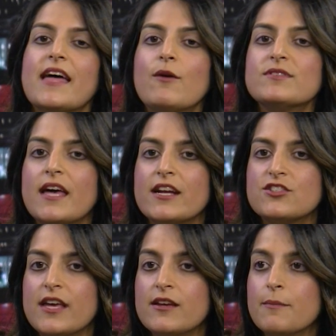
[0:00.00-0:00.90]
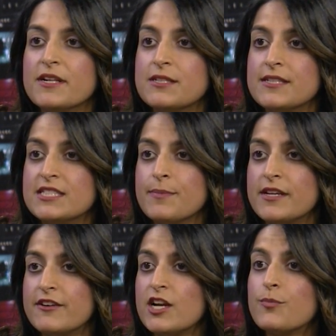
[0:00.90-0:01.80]
That was actually a
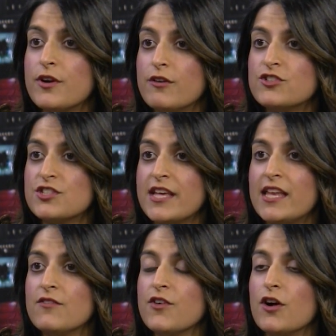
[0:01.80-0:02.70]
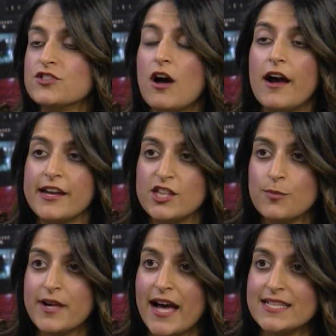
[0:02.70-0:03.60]
multidisciplinary approach that involved
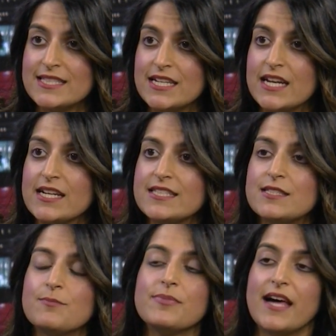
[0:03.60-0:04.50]
oculoplastics,